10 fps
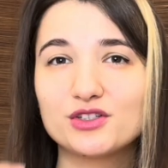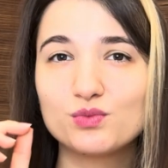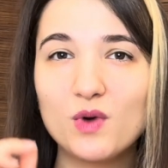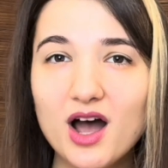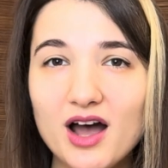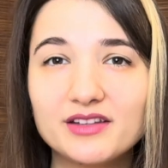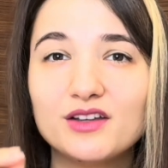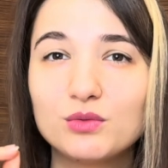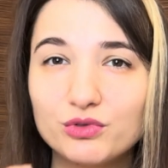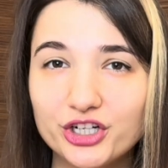is one
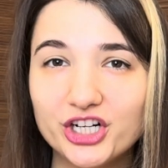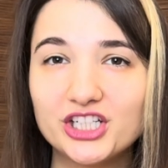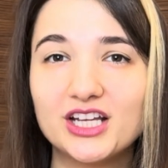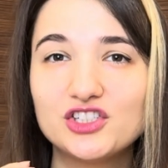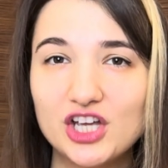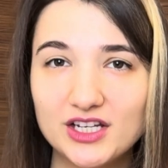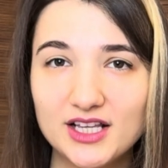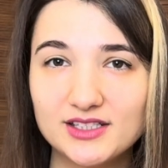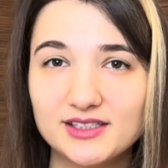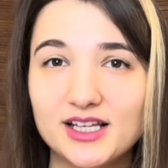word in
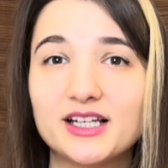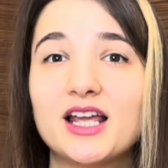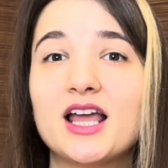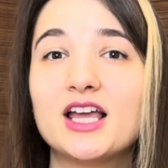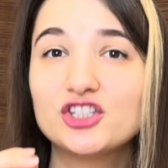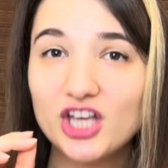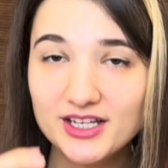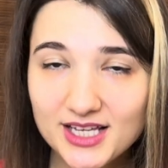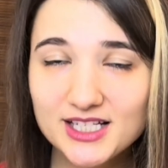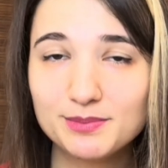Chinese that
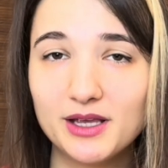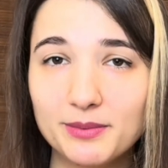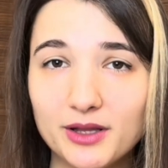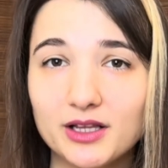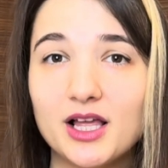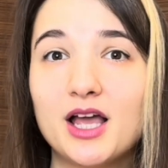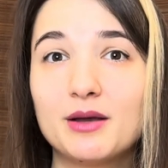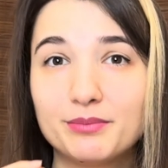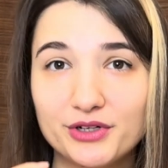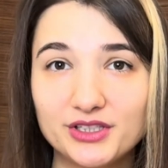Chinese people
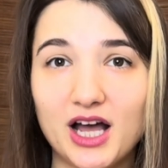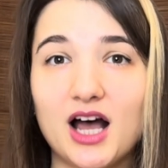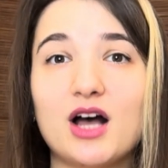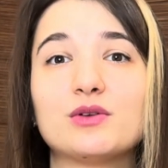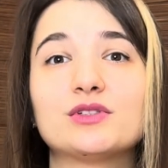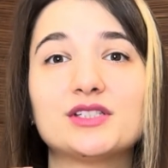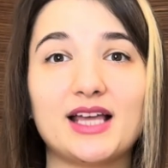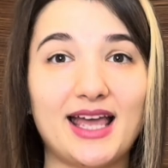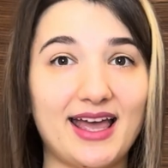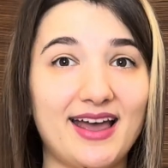pronounce
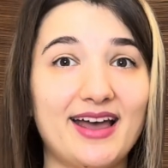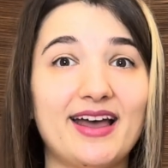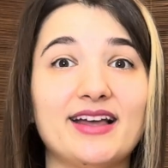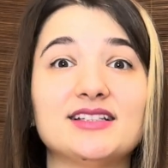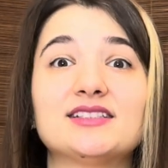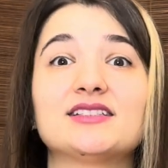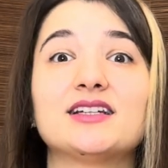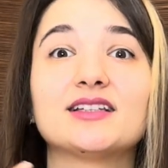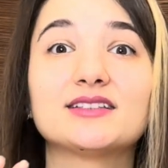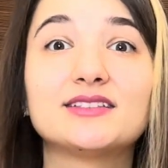as
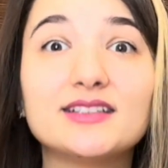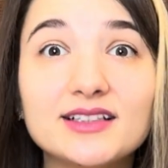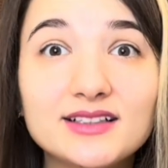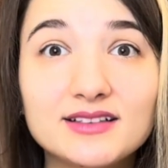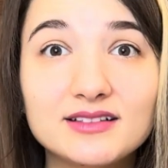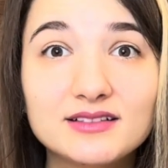the.